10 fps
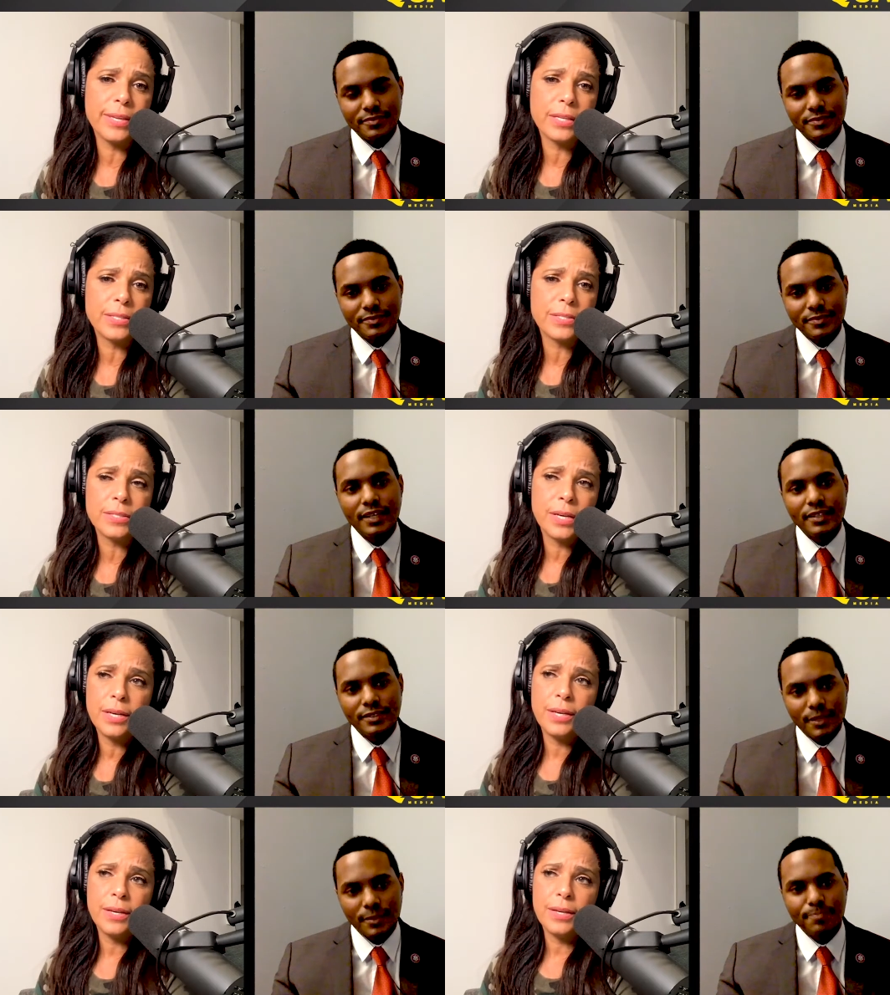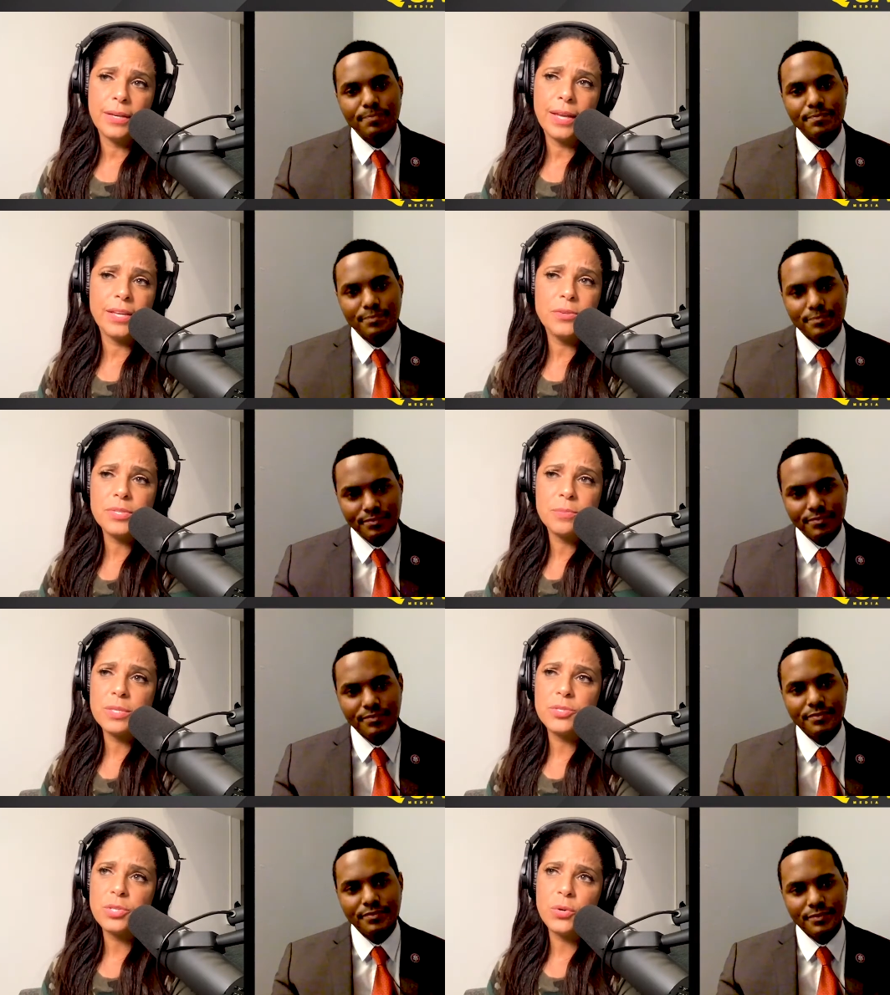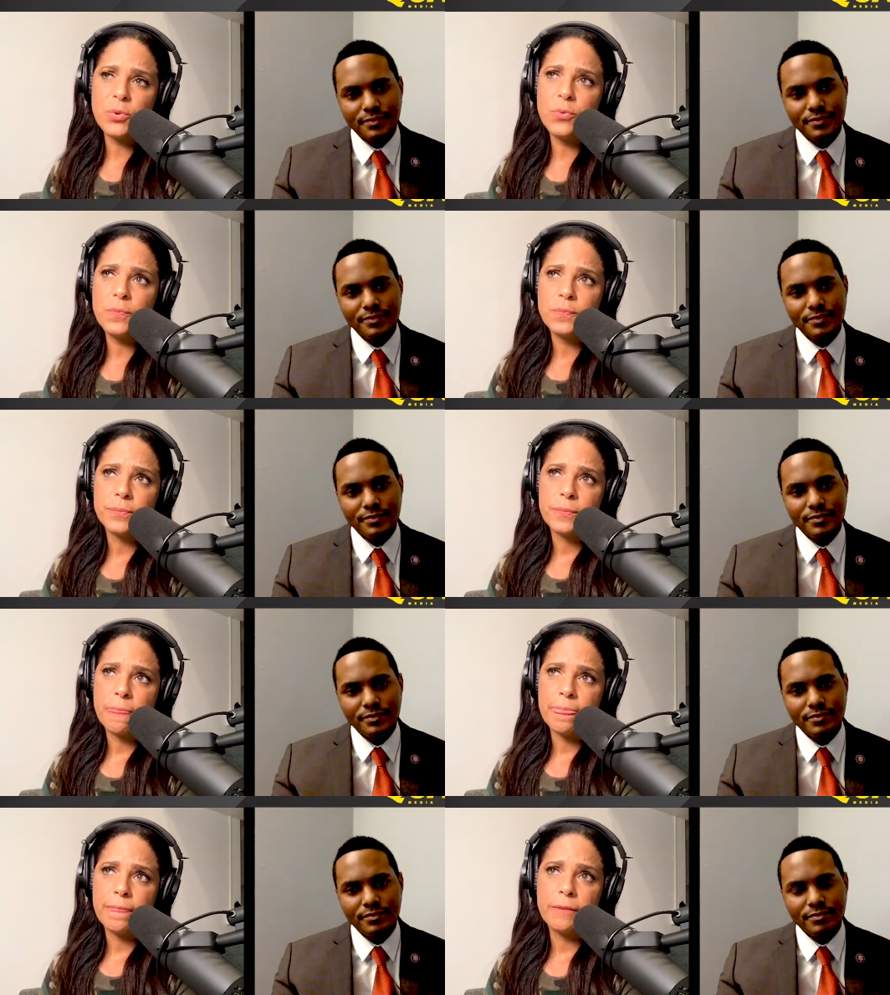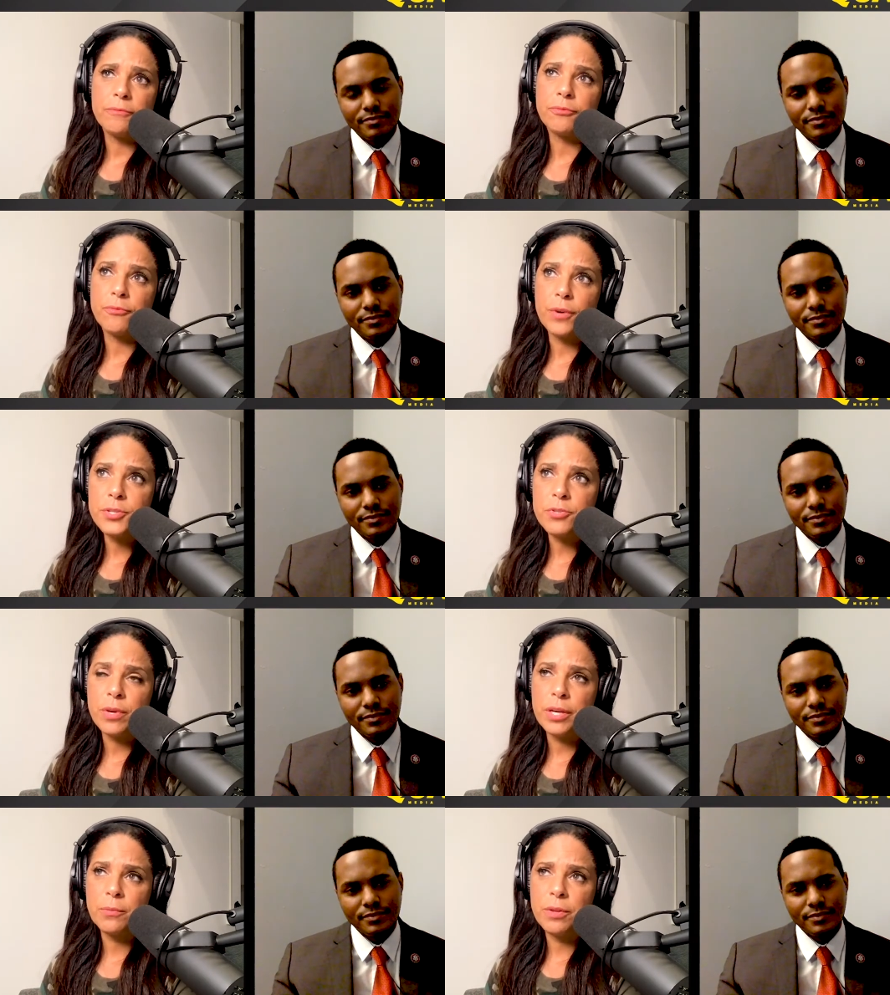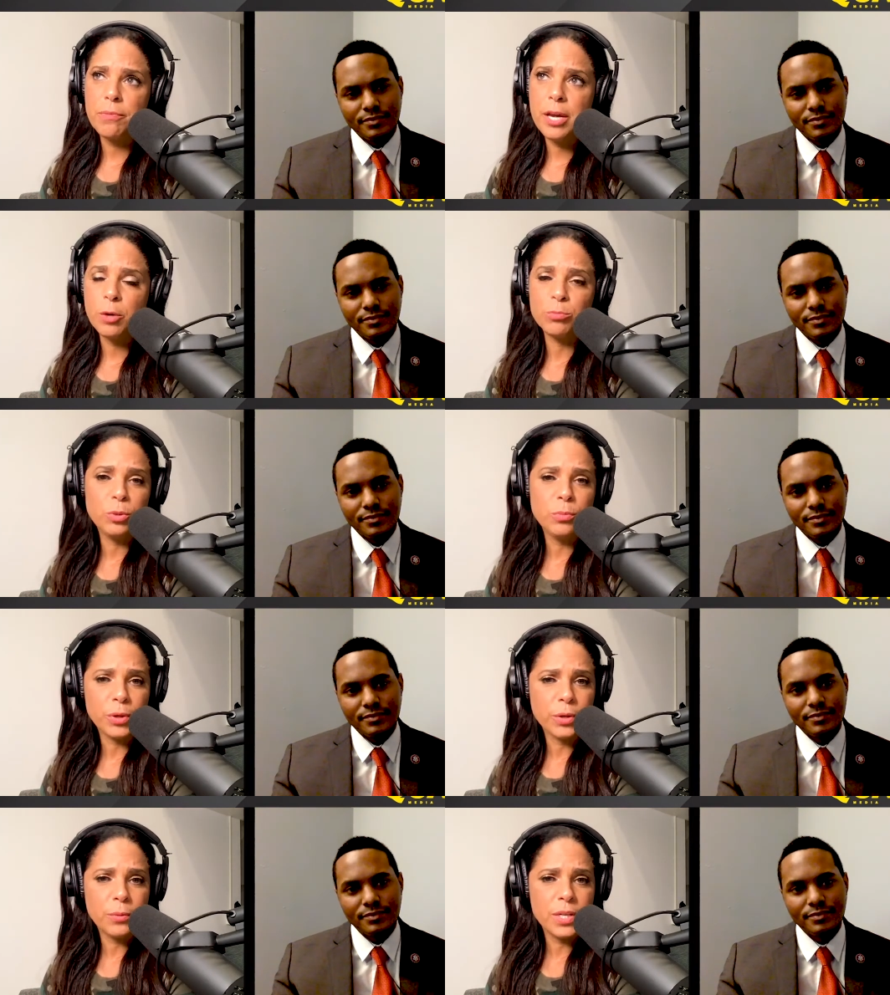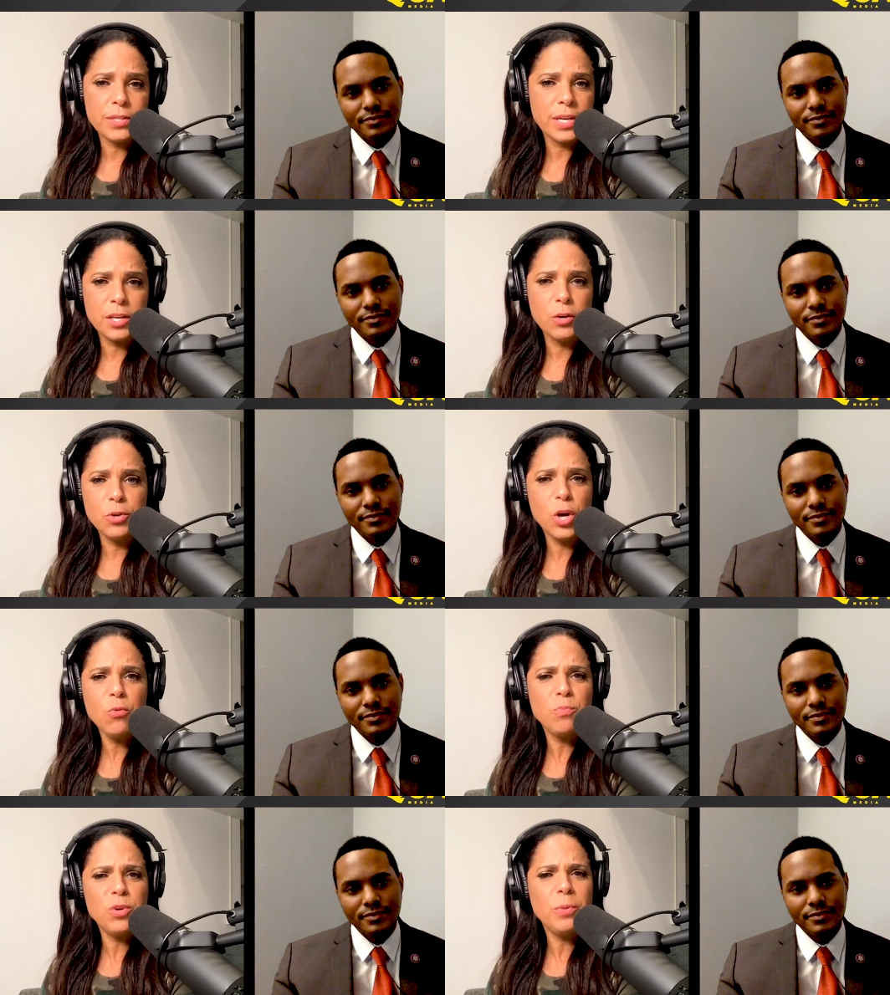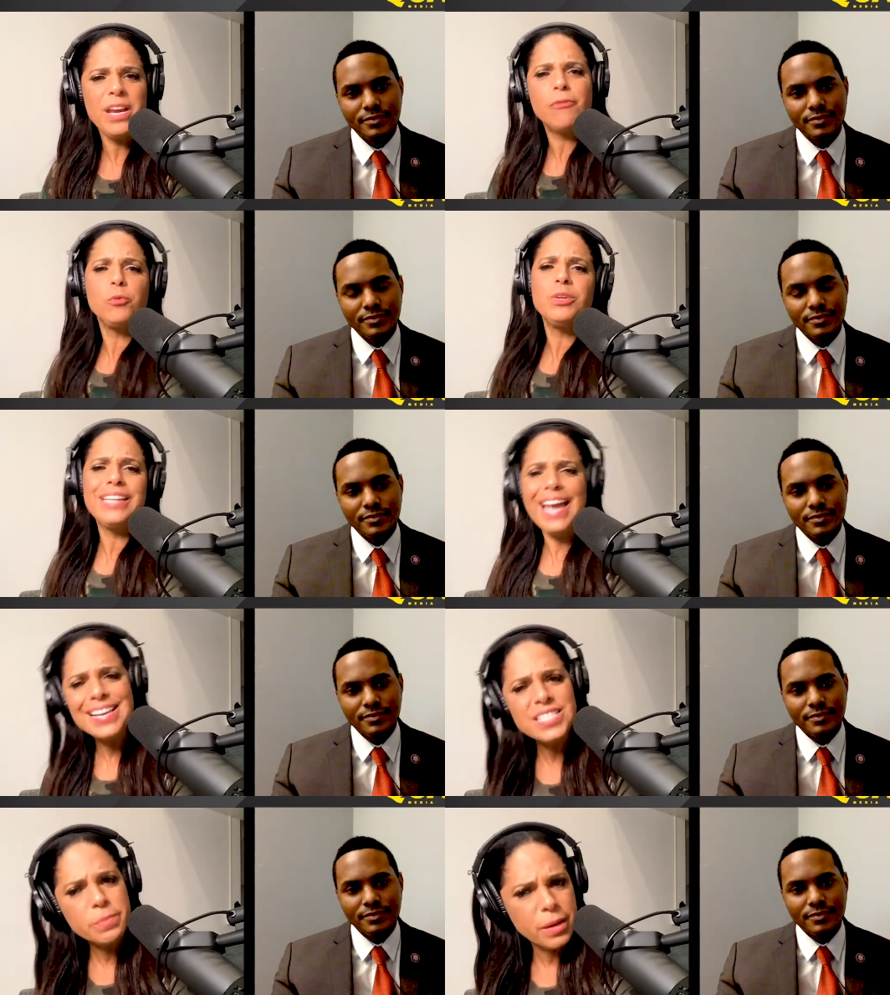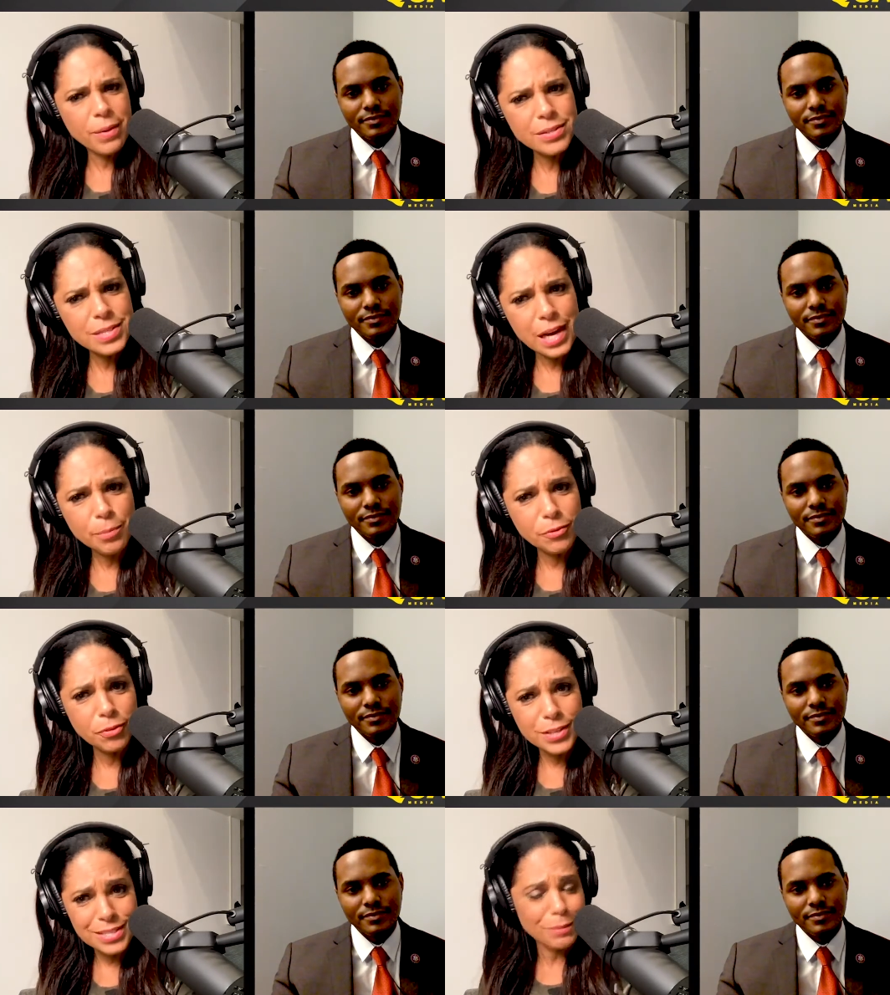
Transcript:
Speaker 1: I think I used to be so frustrated with Mayor Bloomberg when he'd say, you know, nobody ever really asked me about stop and frisk.